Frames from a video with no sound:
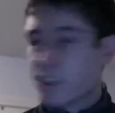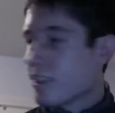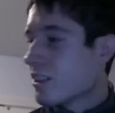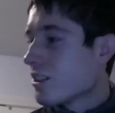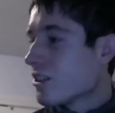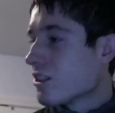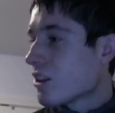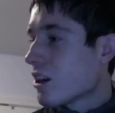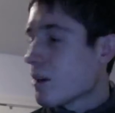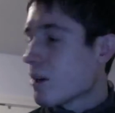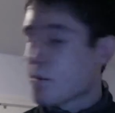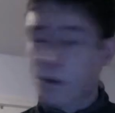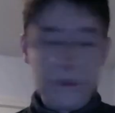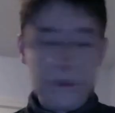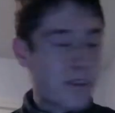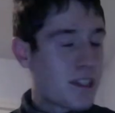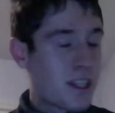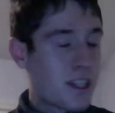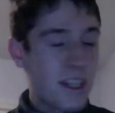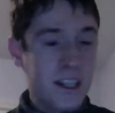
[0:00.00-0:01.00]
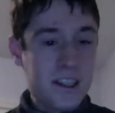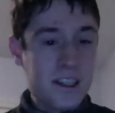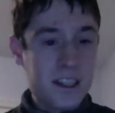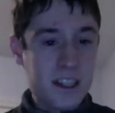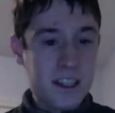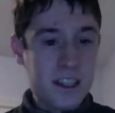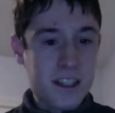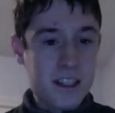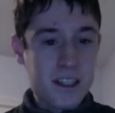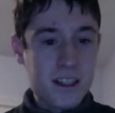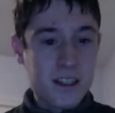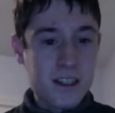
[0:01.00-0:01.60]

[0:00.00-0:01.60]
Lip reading: try to prove his innocence